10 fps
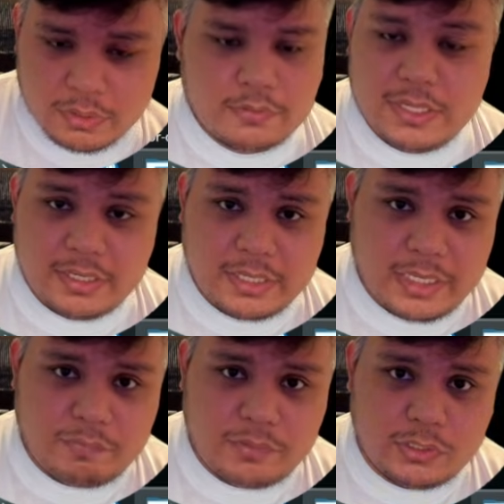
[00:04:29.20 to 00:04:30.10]
Then
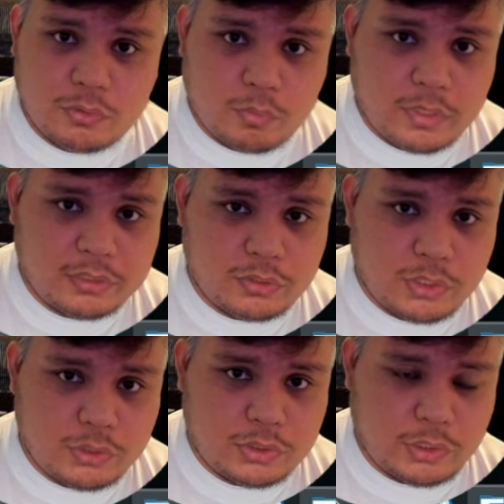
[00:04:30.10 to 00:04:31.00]
again, if you don't want to
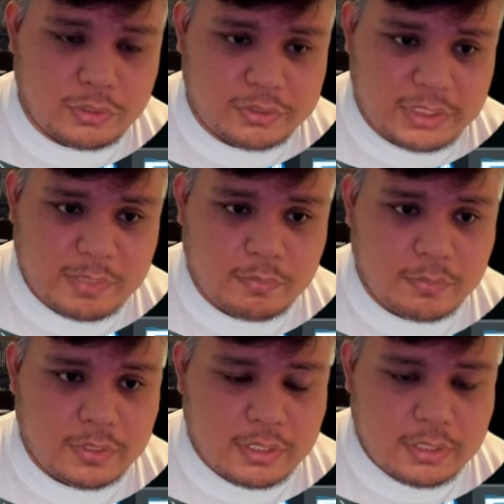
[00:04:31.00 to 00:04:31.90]
use your
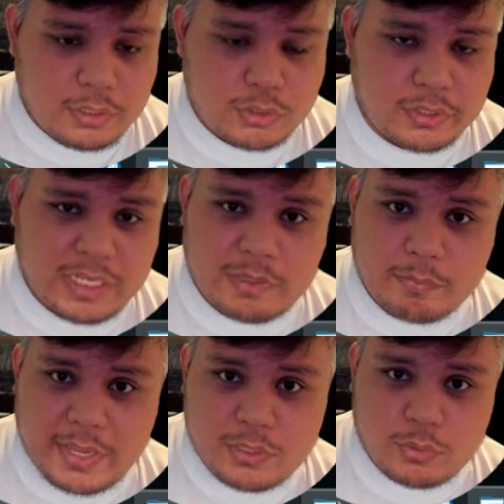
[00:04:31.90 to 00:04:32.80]
Steam username
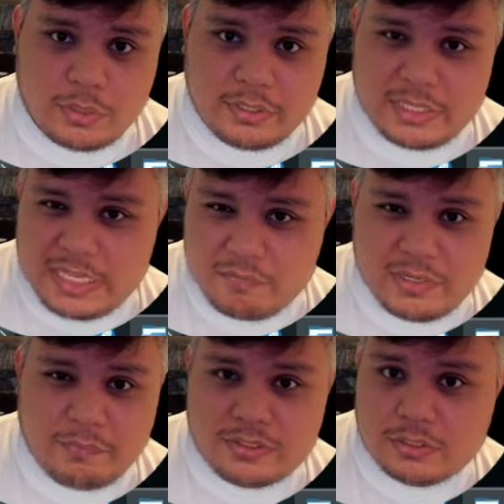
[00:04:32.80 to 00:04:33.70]
and password,
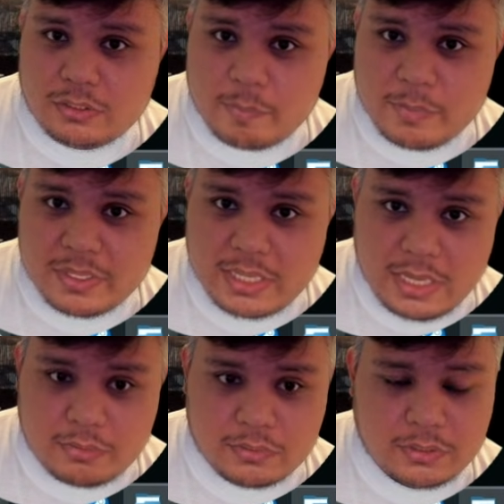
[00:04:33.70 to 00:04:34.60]
even if it's a dummy
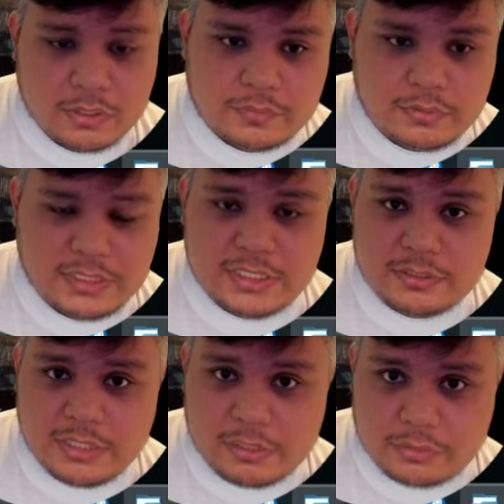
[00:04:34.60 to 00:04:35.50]
account, this is
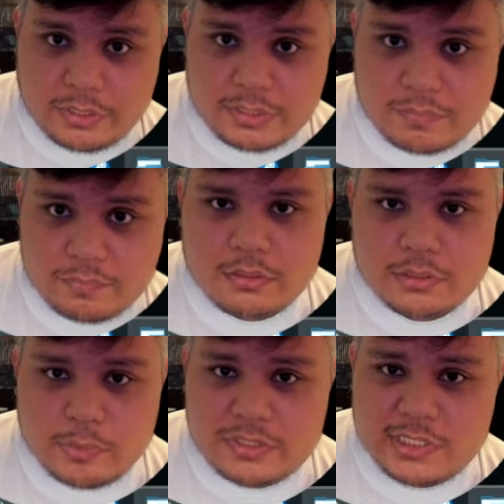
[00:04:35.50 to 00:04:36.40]
the alternative.
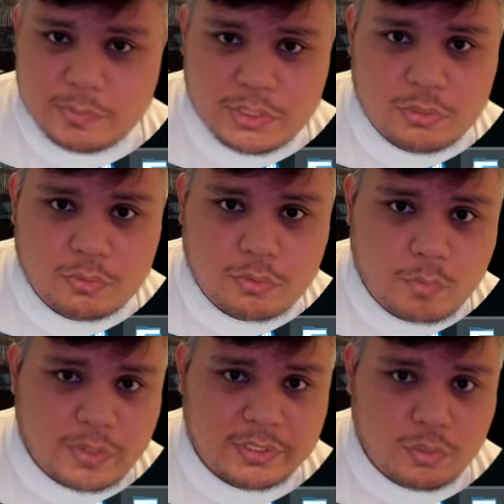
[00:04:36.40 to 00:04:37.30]
So it's up to you
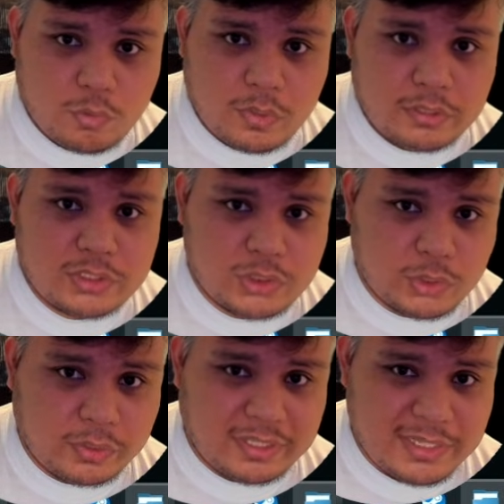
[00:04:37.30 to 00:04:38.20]
whether you want the
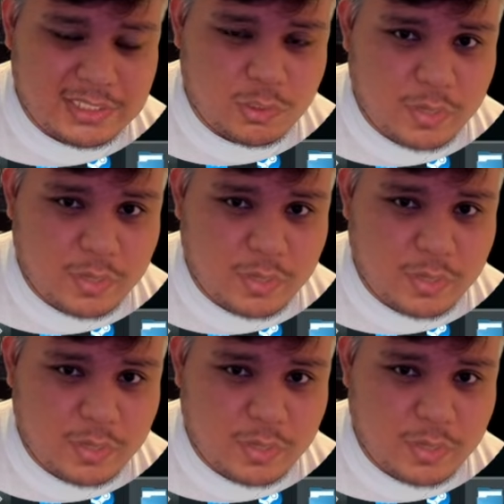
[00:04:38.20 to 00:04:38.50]
short and easy